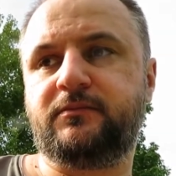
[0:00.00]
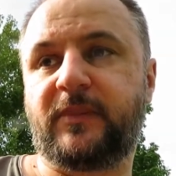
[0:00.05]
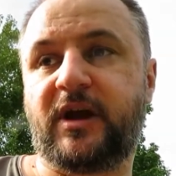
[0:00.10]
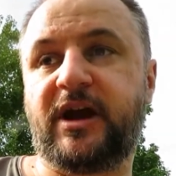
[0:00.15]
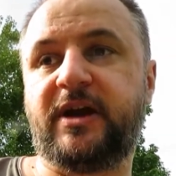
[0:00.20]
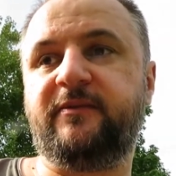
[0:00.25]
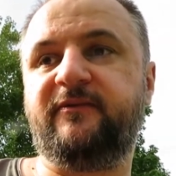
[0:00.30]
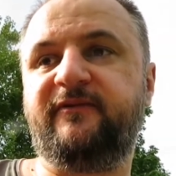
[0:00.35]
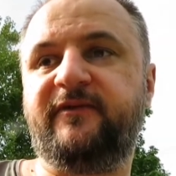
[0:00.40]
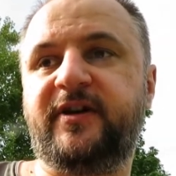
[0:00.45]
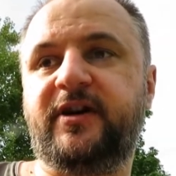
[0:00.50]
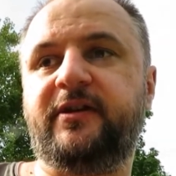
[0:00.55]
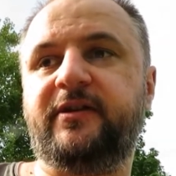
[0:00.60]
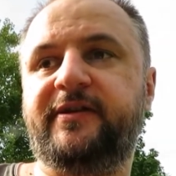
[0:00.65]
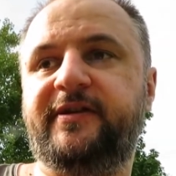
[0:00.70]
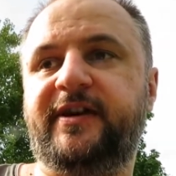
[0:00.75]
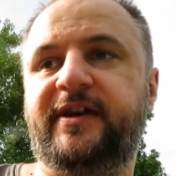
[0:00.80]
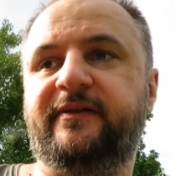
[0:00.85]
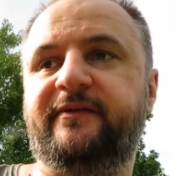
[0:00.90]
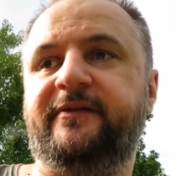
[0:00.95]
I am very
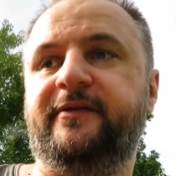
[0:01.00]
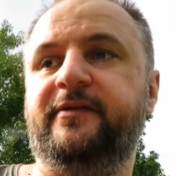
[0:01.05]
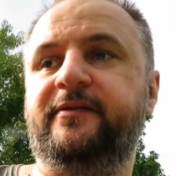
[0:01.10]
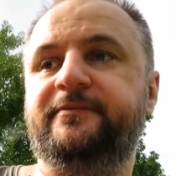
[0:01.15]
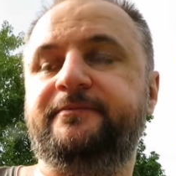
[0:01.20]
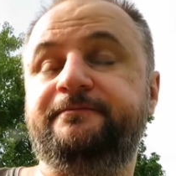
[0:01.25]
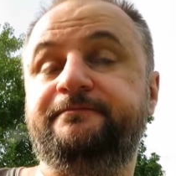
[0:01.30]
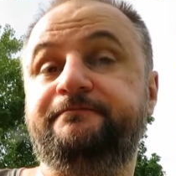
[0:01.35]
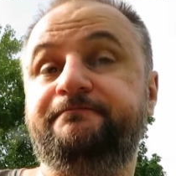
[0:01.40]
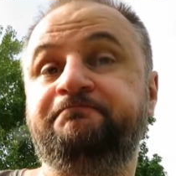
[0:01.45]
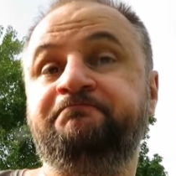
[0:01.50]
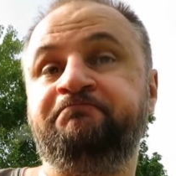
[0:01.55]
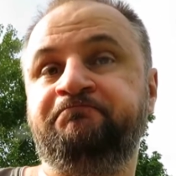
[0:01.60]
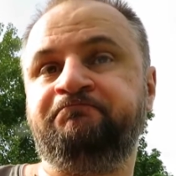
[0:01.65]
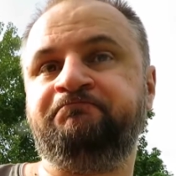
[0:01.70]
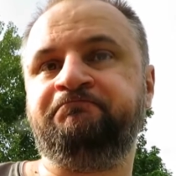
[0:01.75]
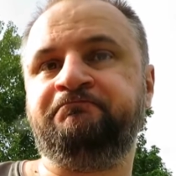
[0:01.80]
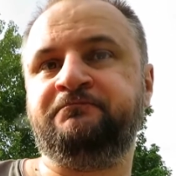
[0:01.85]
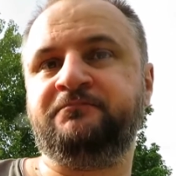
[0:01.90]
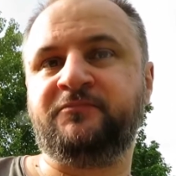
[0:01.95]
thankful
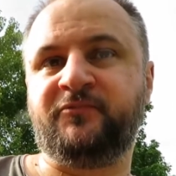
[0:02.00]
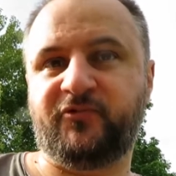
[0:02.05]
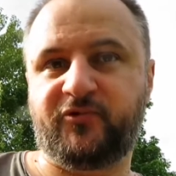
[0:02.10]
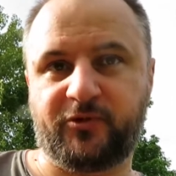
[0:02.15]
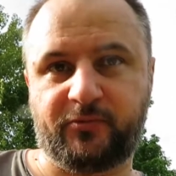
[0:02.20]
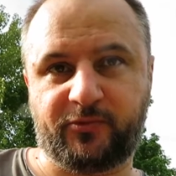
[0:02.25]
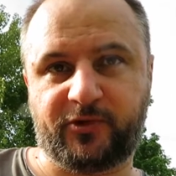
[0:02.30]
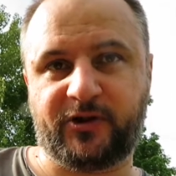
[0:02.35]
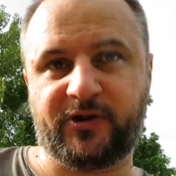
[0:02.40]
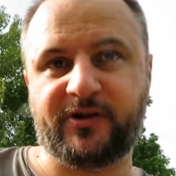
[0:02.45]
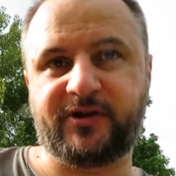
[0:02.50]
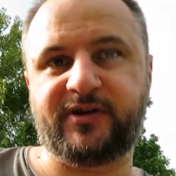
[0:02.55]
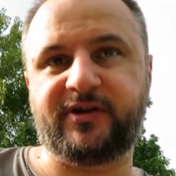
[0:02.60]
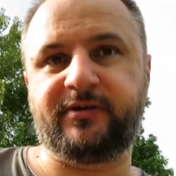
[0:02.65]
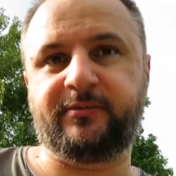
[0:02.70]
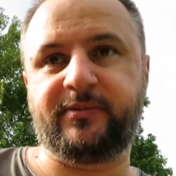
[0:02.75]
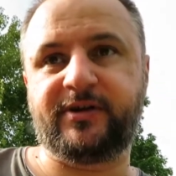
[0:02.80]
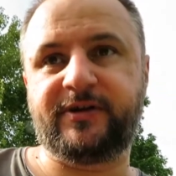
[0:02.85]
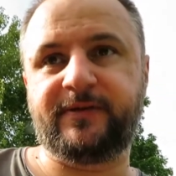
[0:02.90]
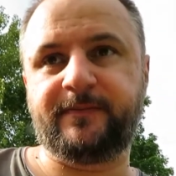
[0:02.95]
for Mortal
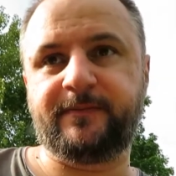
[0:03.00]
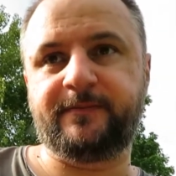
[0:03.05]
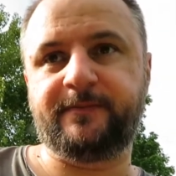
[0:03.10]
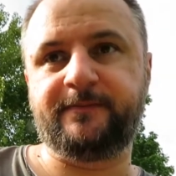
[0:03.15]
Kombat.